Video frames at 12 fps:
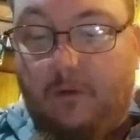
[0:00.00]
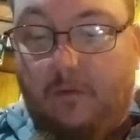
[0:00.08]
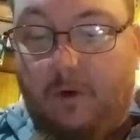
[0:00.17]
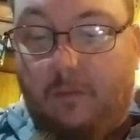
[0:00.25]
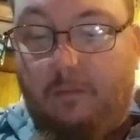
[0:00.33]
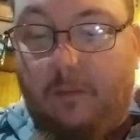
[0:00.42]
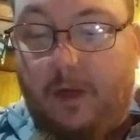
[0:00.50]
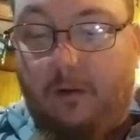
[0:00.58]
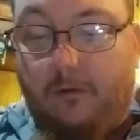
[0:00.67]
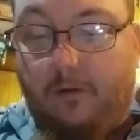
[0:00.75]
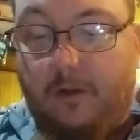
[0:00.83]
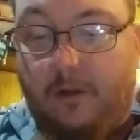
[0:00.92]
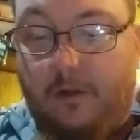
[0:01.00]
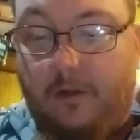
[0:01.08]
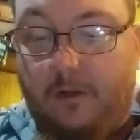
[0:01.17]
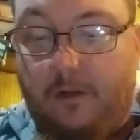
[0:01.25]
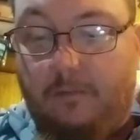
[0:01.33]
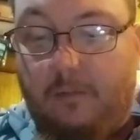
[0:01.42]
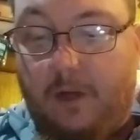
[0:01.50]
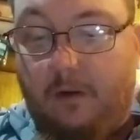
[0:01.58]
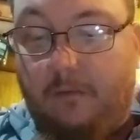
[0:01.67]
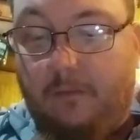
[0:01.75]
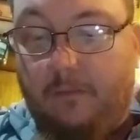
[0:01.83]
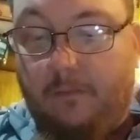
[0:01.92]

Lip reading: where metal's going to touch metal.